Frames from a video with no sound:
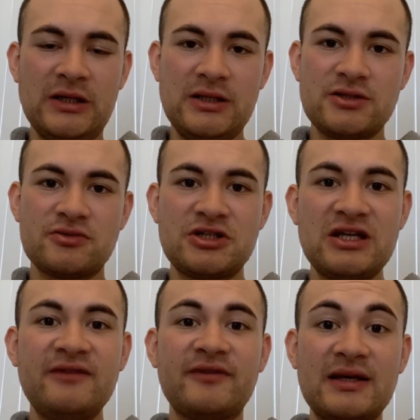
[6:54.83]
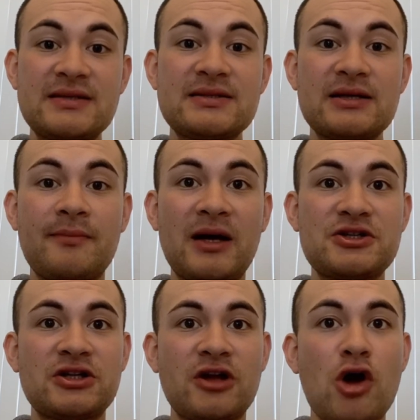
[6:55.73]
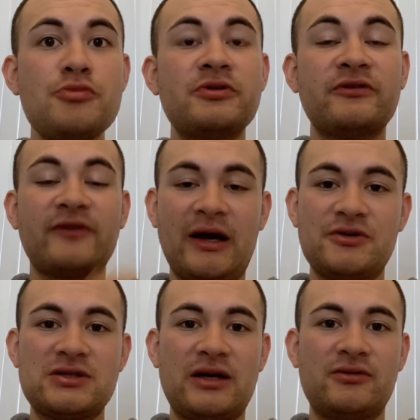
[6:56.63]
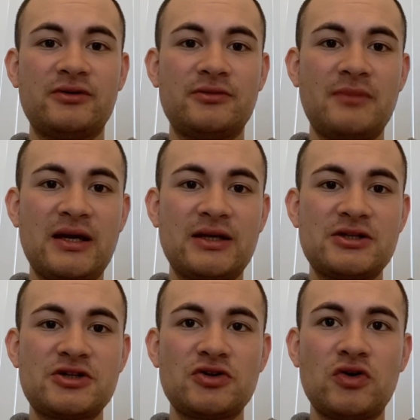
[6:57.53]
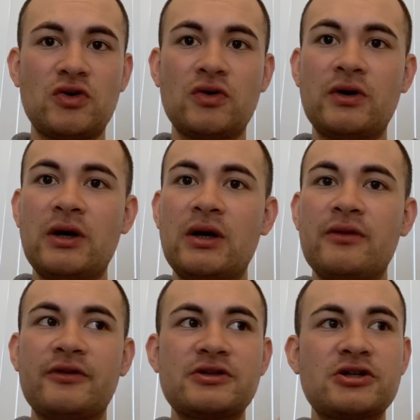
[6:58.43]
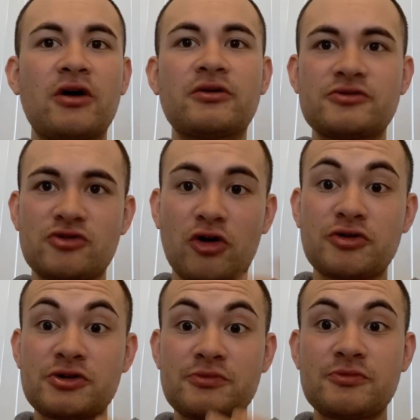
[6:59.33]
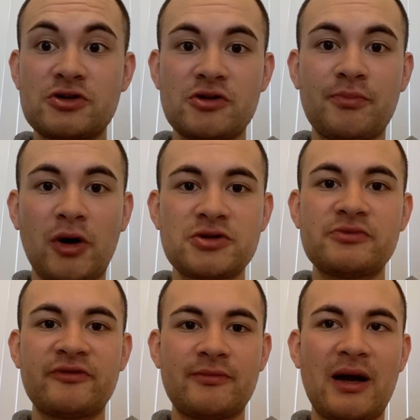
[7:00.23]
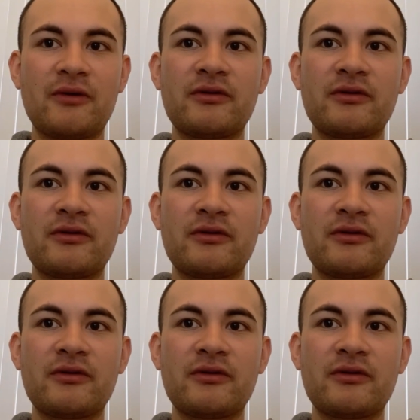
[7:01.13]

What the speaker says: To achieve this, imagine an open vowel sound, making sure the tongue drops to the bottom of the mouth